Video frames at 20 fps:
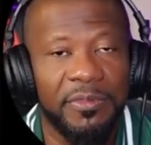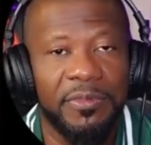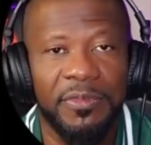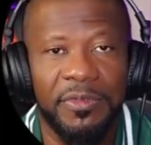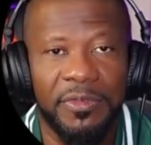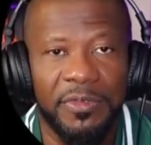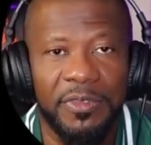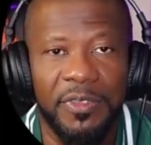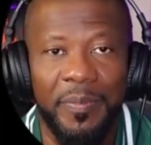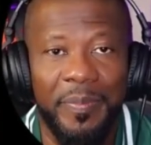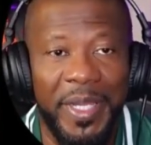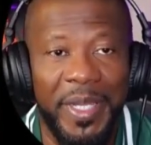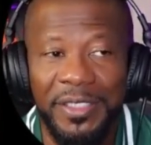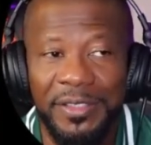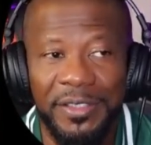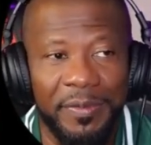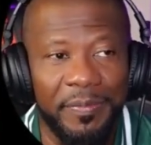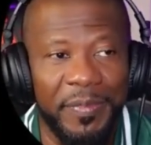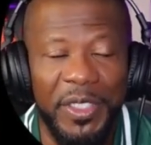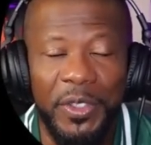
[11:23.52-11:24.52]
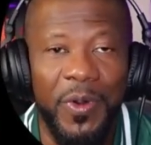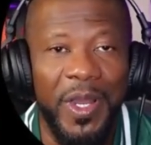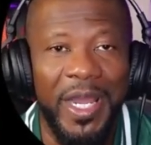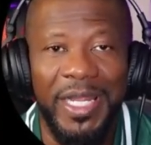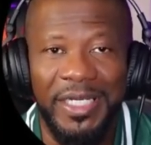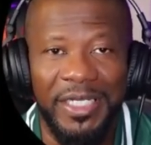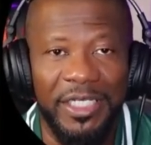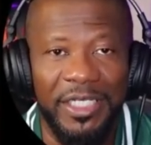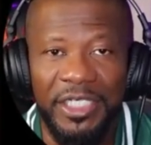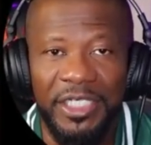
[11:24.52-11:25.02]
to basically be quiet
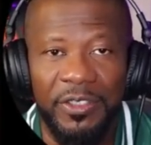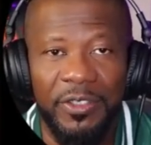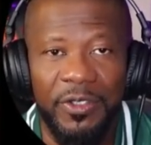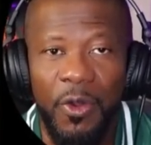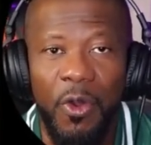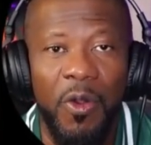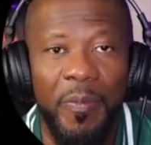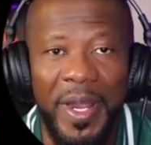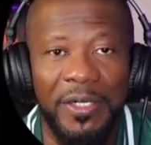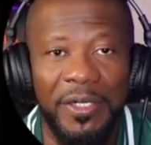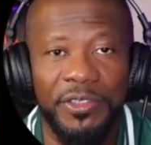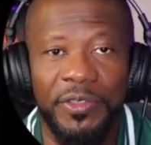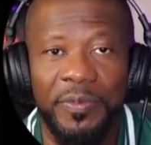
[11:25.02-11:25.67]
and go about your